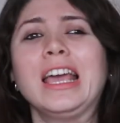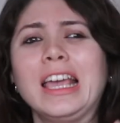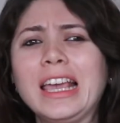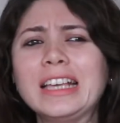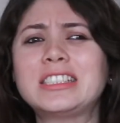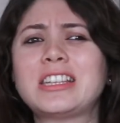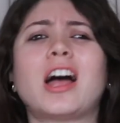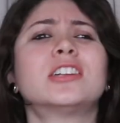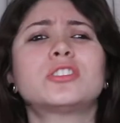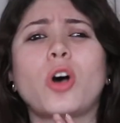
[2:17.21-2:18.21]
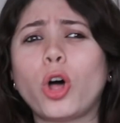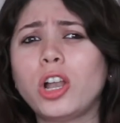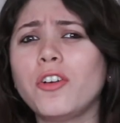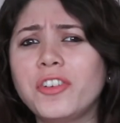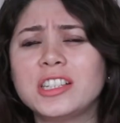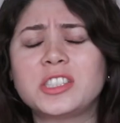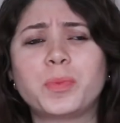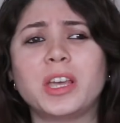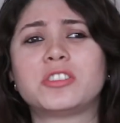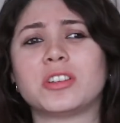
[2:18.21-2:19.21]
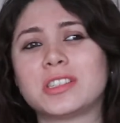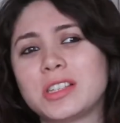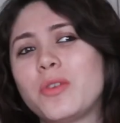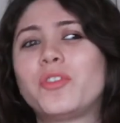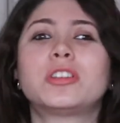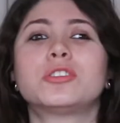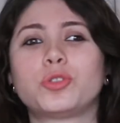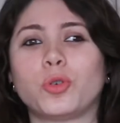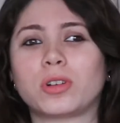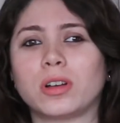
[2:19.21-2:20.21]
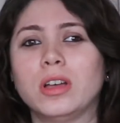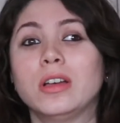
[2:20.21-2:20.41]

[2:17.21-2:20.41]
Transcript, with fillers: He starts all of his speeches with a joke.